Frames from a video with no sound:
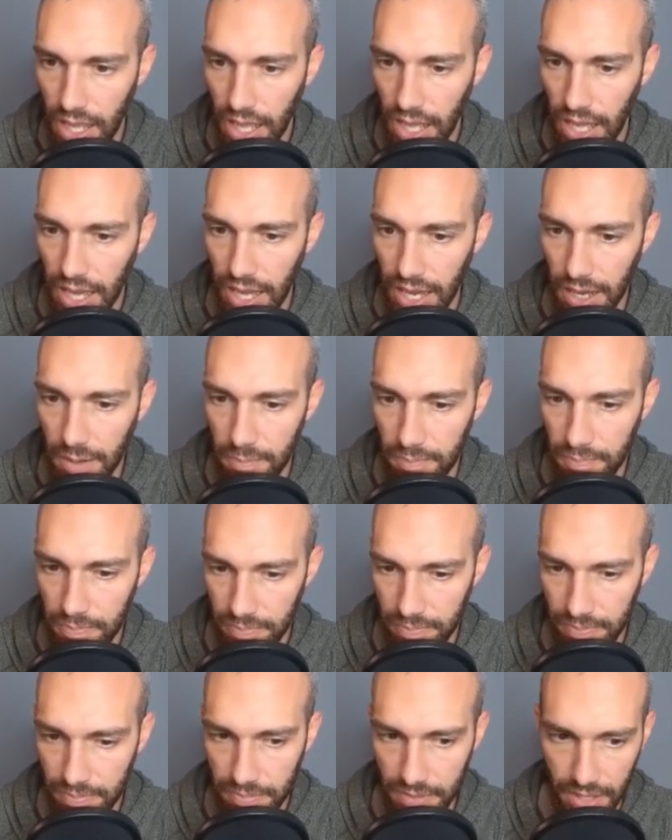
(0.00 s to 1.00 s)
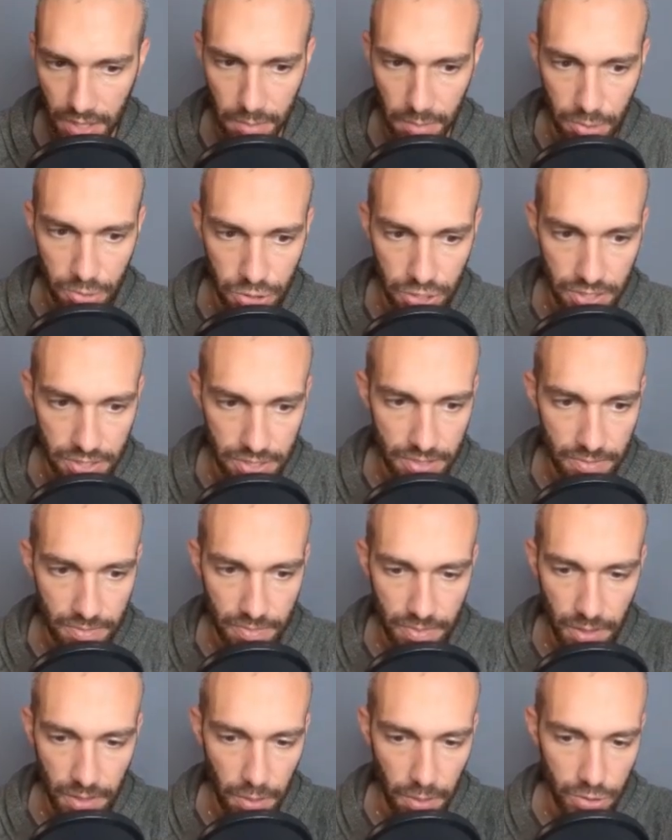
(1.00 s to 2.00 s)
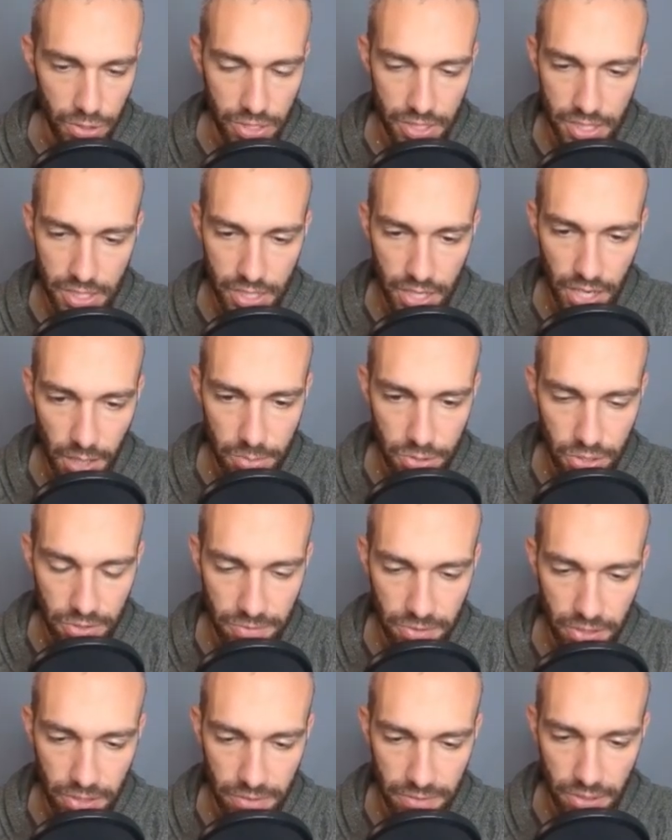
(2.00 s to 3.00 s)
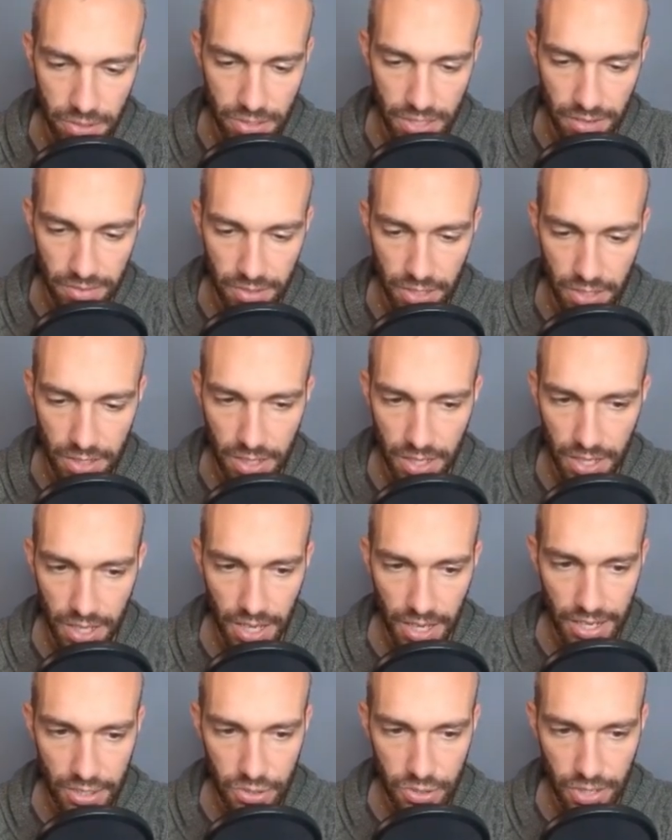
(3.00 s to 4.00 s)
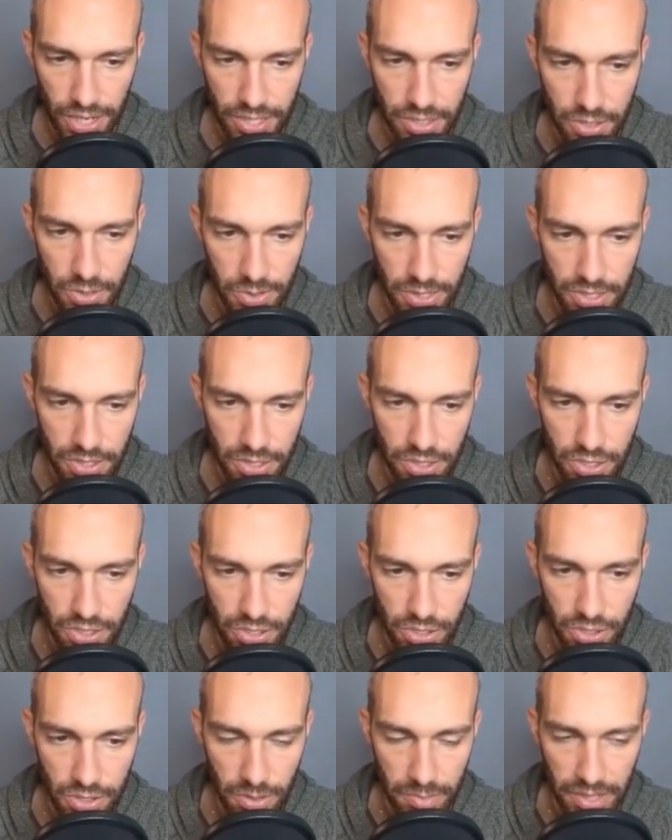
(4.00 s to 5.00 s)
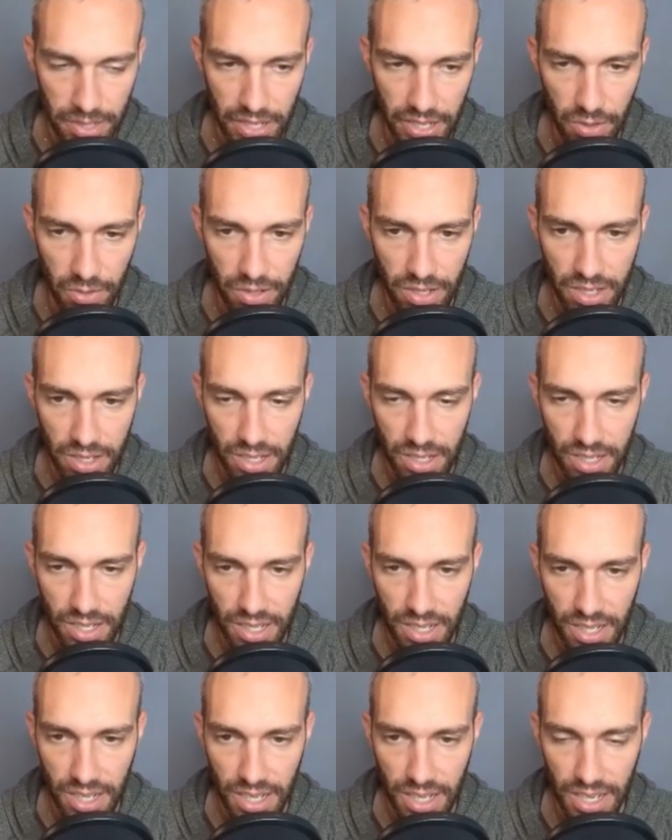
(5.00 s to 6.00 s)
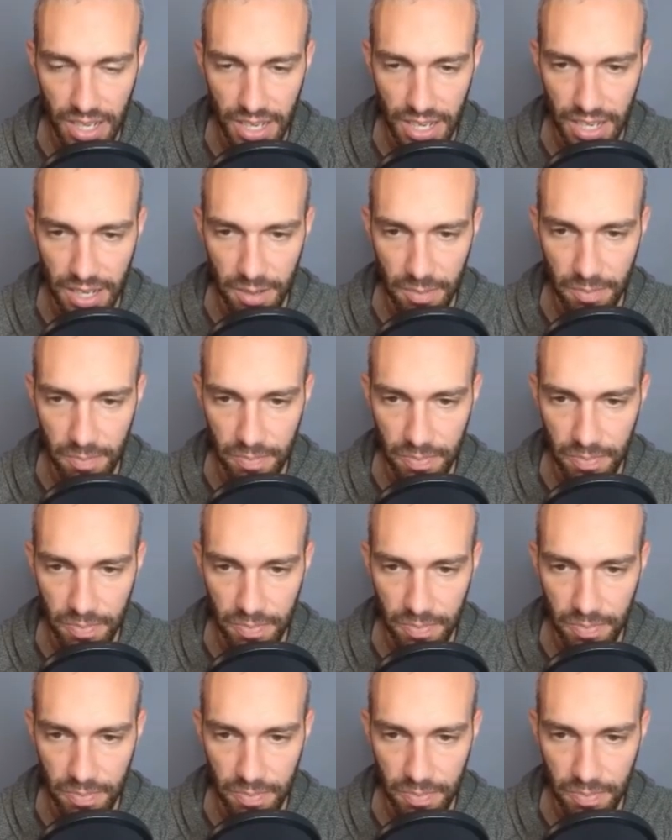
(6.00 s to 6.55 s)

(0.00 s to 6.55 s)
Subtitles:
Emojis is an option for the first level. I tried doing 2 on my own. And